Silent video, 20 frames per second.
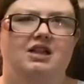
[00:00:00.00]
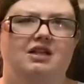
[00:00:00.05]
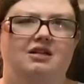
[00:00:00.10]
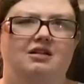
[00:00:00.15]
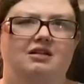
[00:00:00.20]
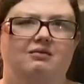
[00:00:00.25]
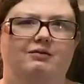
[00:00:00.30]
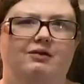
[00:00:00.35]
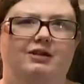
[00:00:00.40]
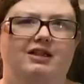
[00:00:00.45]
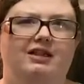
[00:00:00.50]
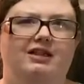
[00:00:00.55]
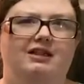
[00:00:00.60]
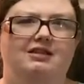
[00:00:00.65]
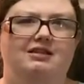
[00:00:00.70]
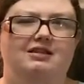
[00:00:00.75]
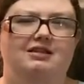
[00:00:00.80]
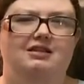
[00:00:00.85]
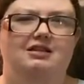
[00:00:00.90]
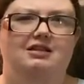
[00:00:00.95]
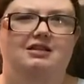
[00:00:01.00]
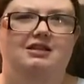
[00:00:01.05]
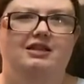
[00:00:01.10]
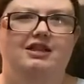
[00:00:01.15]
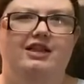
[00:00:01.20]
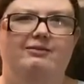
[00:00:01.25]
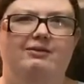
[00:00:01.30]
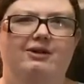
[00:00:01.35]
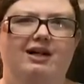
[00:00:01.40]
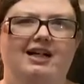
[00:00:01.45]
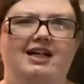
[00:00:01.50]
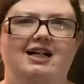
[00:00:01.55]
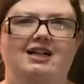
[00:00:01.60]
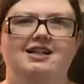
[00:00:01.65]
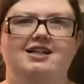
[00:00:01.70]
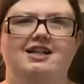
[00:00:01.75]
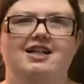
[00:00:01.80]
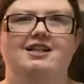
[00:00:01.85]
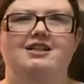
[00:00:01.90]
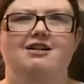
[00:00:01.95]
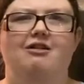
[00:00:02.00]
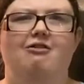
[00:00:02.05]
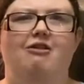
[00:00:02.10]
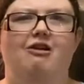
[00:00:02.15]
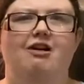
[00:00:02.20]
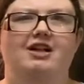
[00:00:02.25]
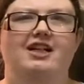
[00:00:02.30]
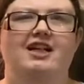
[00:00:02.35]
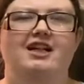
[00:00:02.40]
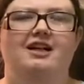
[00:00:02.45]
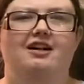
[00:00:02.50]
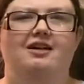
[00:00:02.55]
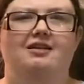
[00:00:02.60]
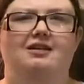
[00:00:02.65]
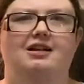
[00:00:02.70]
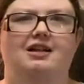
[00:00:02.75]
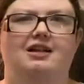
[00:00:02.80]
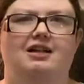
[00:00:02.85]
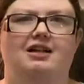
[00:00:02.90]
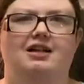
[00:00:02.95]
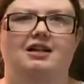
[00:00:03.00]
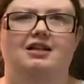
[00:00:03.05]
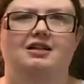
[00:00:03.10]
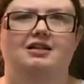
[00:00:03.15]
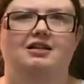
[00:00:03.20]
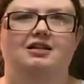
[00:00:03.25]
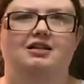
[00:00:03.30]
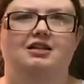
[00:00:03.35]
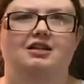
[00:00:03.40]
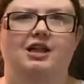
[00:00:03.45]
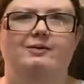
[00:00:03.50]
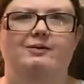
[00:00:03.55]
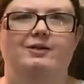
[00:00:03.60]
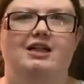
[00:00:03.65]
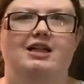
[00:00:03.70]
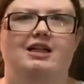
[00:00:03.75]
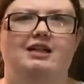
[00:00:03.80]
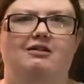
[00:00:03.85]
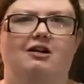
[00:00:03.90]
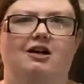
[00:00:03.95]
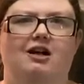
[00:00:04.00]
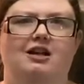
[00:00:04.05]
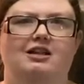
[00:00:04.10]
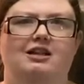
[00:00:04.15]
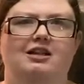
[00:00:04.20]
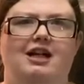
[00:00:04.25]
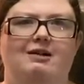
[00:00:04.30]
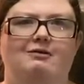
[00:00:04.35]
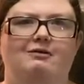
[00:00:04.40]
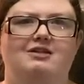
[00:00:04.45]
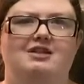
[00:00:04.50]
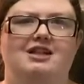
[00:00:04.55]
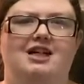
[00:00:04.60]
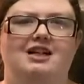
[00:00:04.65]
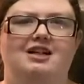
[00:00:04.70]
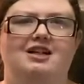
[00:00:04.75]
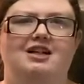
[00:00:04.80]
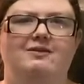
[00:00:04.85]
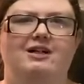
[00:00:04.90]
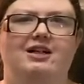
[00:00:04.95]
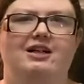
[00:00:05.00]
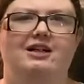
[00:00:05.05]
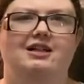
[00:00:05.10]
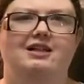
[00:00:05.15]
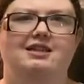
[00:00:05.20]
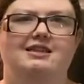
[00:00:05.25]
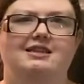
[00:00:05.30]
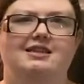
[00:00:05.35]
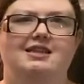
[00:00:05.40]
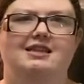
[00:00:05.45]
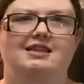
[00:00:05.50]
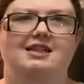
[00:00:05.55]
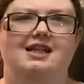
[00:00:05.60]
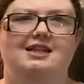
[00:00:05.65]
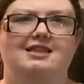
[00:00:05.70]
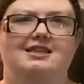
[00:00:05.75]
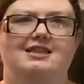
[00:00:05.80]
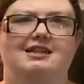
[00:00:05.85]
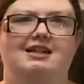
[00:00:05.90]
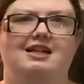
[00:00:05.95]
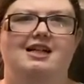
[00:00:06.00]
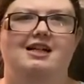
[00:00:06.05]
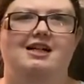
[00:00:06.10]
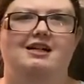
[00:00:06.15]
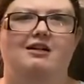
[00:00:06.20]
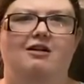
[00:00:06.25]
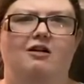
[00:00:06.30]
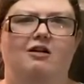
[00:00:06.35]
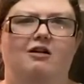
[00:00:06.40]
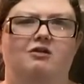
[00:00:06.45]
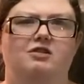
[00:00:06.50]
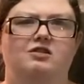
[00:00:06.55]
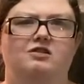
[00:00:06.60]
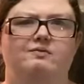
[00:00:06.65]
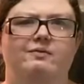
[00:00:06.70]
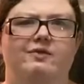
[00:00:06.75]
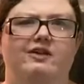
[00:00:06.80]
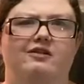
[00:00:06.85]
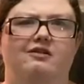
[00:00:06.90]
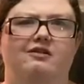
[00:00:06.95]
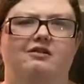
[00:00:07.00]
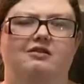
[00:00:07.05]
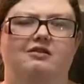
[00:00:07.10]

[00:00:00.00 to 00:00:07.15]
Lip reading: But you might have to change the quality of the lemon or the apple cider because it's that acidity that curdles the milk.